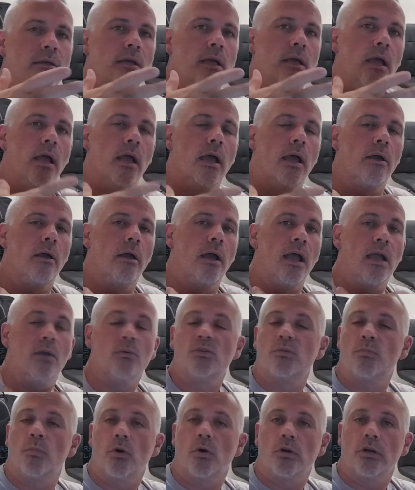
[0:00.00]
Uh, I was
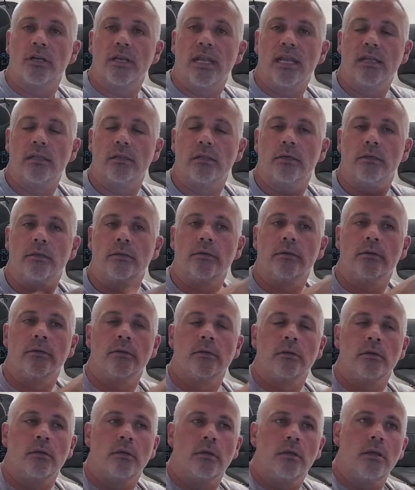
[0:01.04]
born in England,
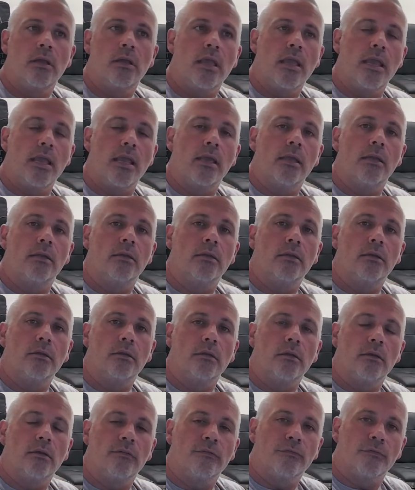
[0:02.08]
and
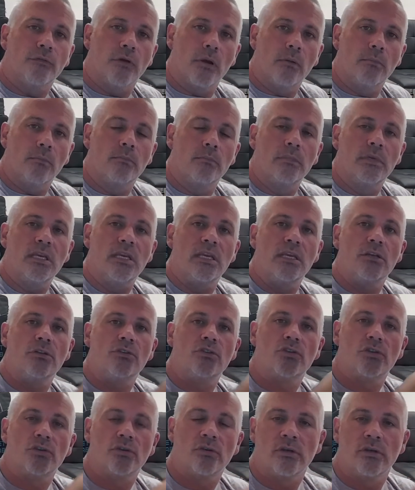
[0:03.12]
from
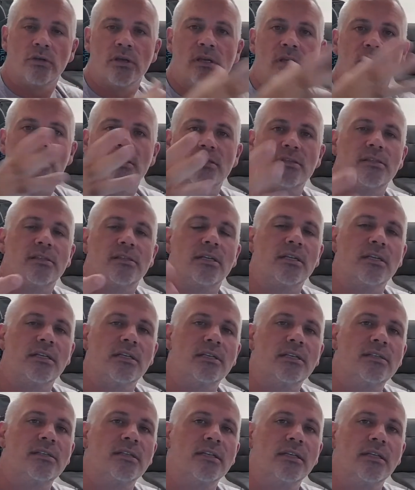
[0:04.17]
each city to
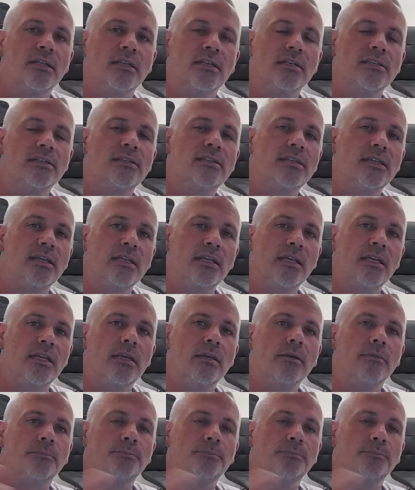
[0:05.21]
city to city,